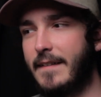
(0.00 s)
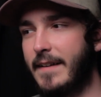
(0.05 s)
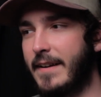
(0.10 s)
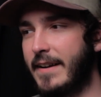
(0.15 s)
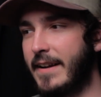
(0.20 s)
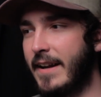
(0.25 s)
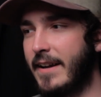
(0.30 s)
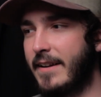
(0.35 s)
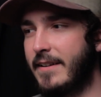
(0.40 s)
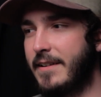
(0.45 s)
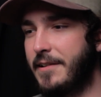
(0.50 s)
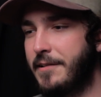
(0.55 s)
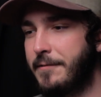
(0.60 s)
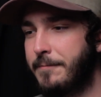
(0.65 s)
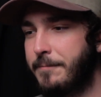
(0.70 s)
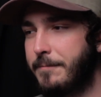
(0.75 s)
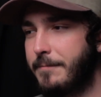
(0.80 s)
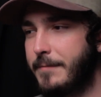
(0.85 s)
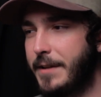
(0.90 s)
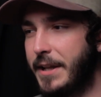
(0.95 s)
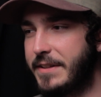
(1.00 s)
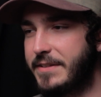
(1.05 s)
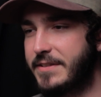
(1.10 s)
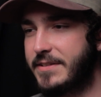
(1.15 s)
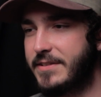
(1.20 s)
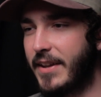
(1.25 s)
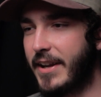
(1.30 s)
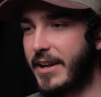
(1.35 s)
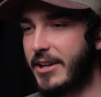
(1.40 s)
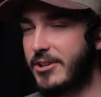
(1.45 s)
again,
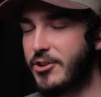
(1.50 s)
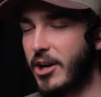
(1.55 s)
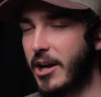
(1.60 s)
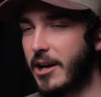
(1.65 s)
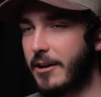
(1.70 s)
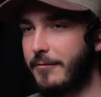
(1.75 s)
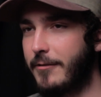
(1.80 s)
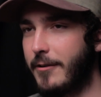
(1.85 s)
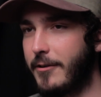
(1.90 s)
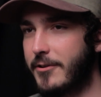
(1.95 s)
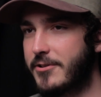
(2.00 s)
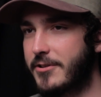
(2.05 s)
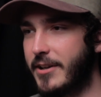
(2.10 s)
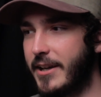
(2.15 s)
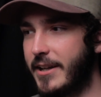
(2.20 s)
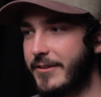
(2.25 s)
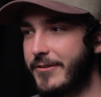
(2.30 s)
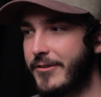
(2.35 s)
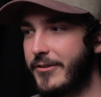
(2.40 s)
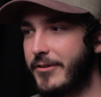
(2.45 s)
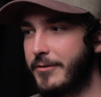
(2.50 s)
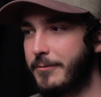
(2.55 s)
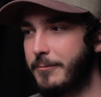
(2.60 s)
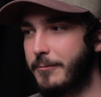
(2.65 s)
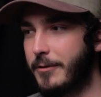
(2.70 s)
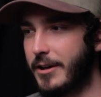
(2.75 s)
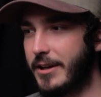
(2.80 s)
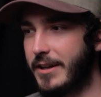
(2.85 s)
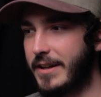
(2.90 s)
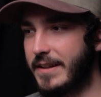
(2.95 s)
it's like a jack of all trades
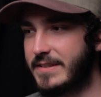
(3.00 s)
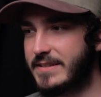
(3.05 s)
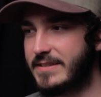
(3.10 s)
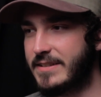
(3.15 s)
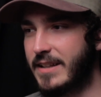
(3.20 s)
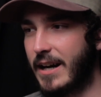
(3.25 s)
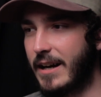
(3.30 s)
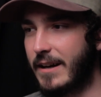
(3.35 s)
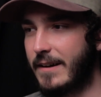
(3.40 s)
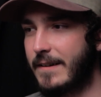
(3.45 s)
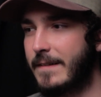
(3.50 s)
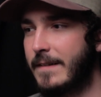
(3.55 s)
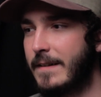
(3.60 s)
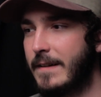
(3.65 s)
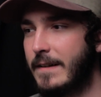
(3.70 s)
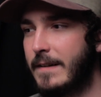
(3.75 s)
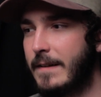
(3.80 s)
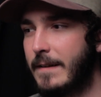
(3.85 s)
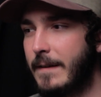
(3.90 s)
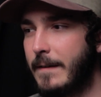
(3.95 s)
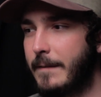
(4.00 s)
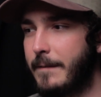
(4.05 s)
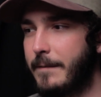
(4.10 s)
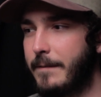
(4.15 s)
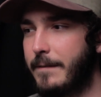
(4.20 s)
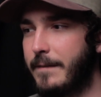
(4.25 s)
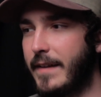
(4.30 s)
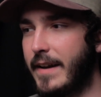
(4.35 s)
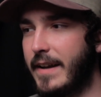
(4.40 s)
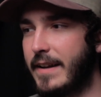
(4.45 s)
where it's not
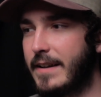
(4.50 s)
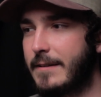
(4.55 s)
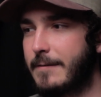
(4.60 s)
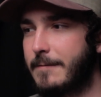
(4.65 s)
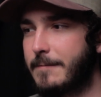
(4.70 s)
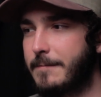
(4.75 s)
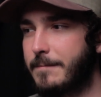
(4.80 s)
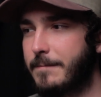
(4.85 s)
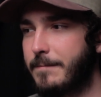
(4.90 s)
like